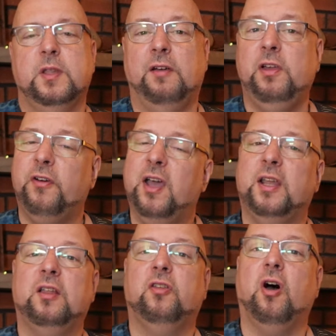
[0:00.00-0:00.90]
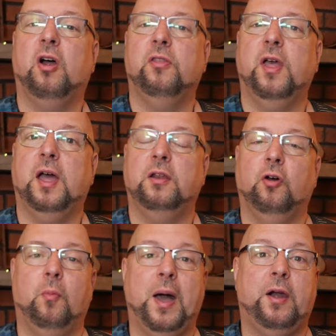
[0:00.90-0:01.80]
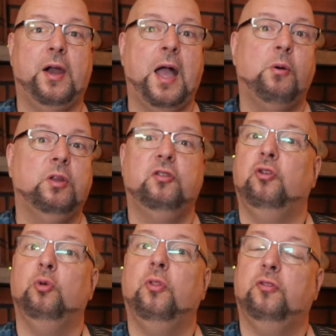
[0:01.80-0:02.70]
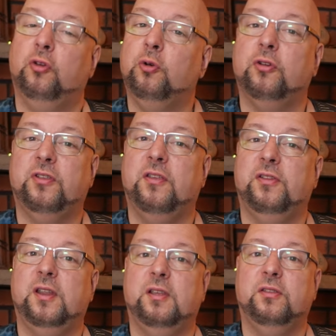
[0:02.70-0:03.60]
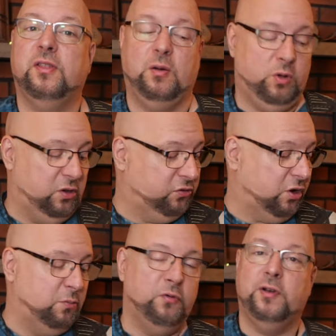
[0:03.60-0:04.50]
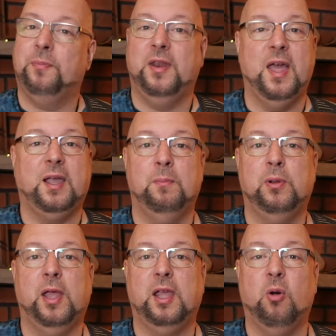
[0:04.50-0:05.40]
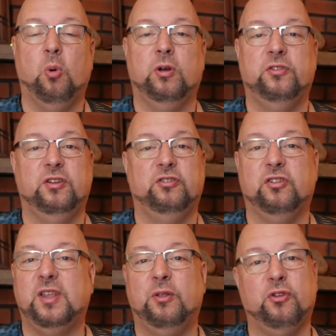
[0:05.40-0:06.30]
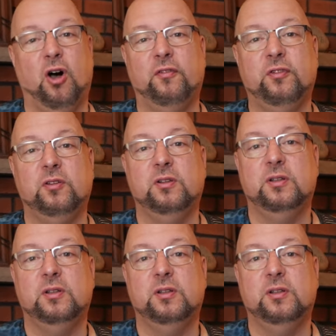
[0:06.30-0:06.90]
Have you ever had a guitar that no matter how in tune the tuner says it is, that when you start moving up the neck and playing chords, it just sounds awful?